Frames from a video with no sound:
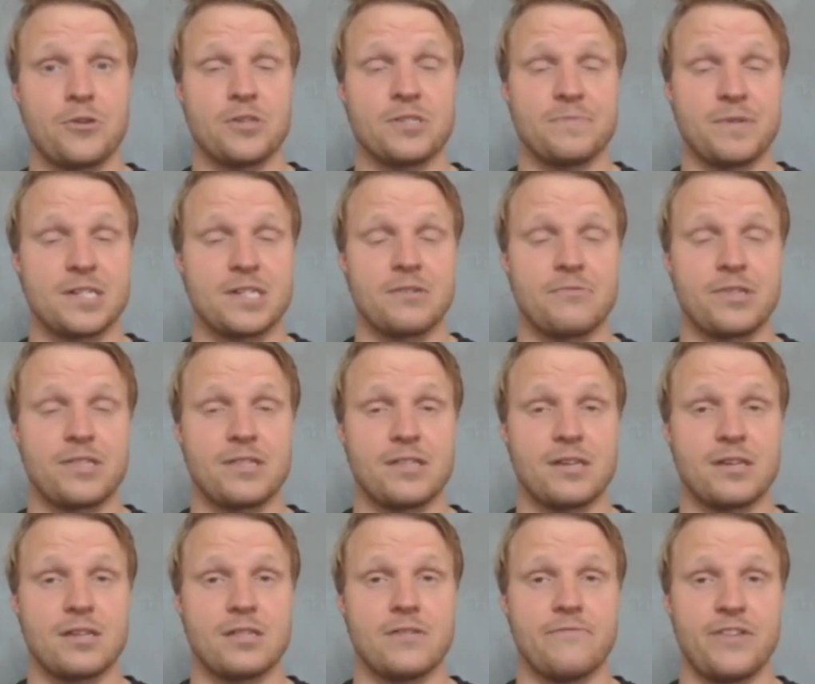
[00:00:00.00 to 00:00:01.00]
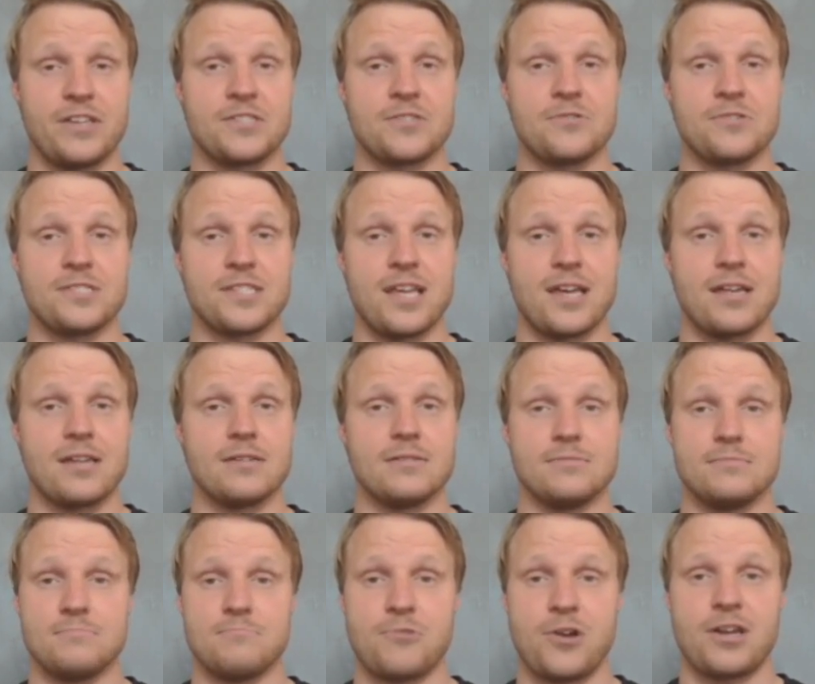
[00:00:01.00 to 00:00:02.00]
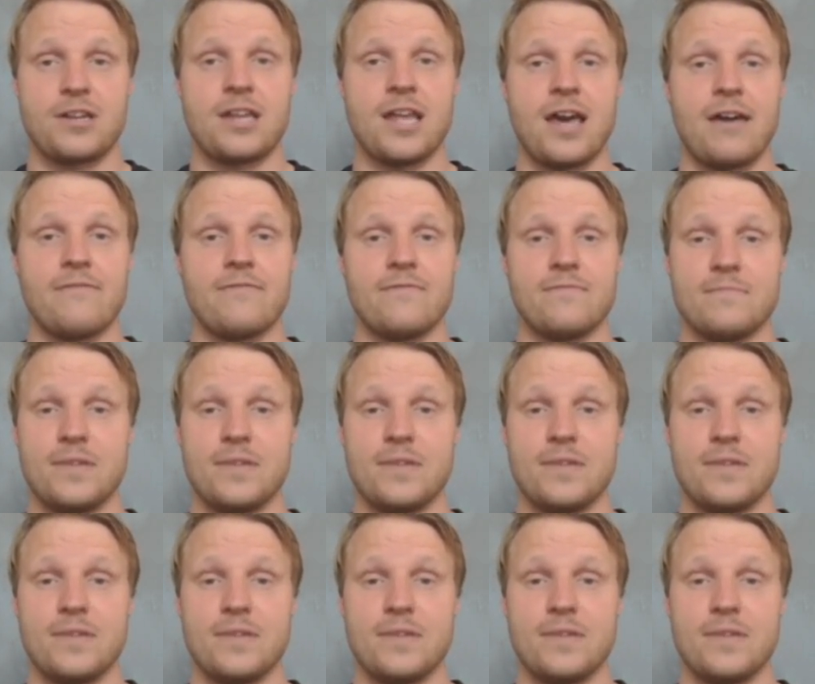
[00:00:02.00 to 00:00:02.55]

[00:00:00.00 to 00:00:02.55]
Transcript: especially with the fixtures that Brighton have